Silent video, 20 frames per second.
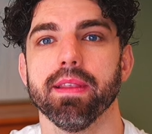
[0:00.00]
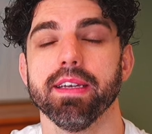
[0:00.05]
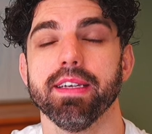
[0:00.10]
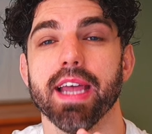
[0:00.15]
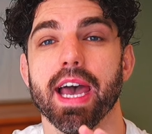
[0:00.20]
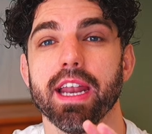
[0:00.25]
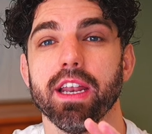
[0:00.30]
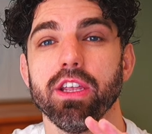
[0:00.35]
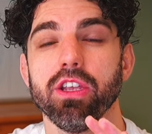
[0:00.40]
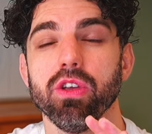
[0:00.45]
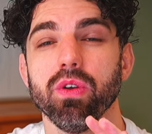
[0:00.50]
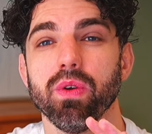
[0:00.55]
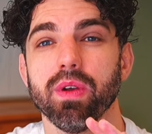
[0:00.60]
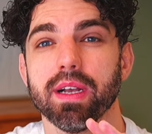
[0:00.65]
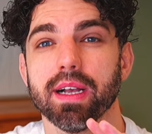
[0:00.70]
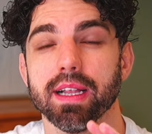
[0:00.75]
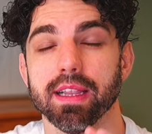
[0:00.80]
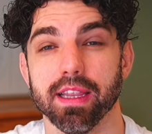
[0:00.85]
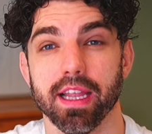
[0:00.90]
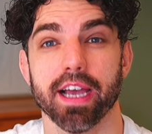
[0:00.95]
the data you
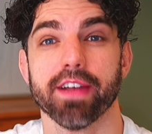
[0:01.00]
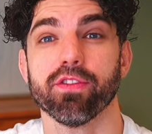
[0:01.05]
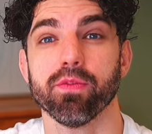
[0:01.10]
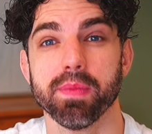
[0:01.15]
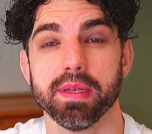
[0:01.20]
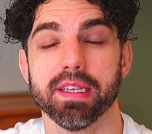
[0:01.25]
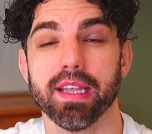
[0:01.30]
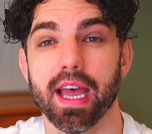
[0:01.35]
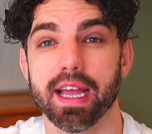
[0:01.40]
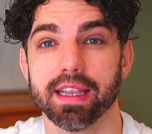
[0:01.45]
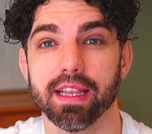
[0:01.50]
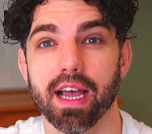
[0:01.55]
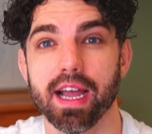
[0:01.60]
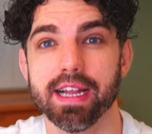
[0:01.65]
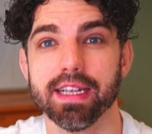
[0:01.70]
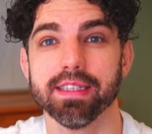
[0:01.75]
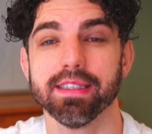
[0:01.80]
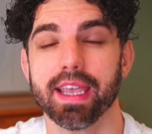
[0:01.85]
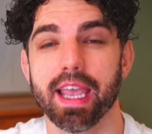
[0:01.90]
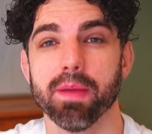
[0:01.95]
collect from these
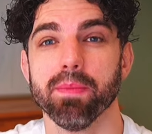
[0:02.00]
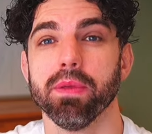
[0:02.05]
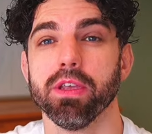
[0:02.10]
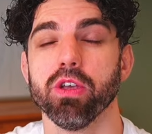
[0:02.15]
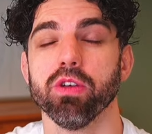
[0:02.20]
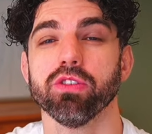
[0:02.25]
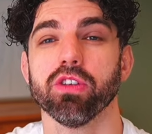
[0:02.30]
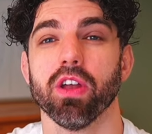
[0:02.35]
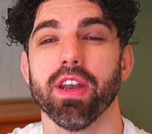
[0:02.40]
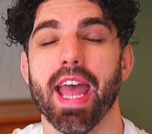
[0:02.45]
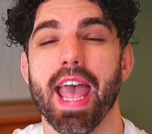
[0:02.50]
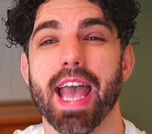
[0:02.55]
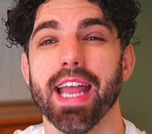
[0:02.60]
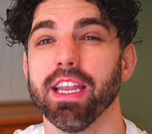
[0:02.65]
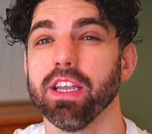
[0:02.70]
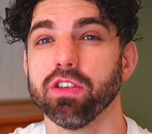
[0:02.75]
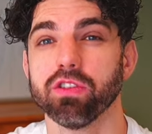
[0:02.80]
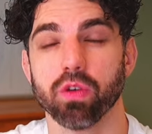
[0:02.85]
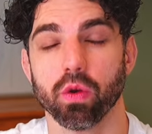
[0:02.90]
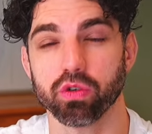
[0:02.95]
headlines can be used on
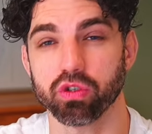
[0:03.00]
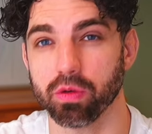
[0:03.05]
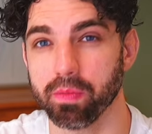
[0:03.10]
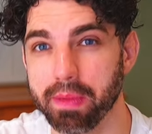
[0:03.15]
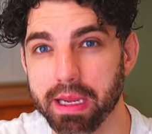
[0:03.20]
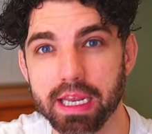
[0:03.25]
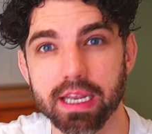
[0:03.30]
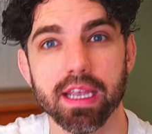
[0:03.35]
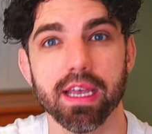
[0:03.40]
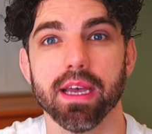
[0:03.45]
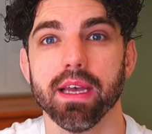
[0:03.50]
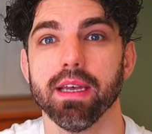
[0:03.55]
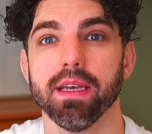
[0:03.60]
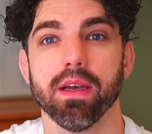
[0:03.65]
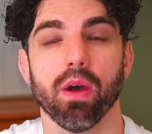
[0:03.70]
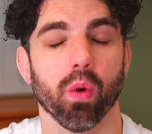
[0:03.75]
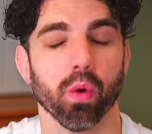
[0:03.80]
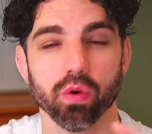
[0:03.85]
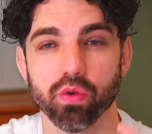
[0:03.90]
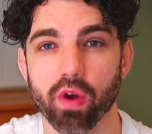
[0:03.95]
any social
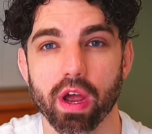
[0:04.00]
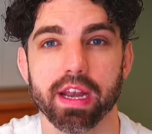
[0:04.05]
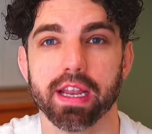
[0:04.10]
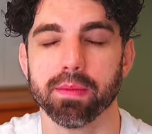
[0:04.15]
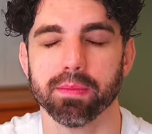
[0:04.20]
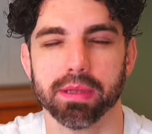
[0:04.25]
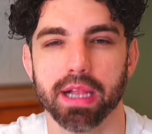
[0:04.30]
media or writing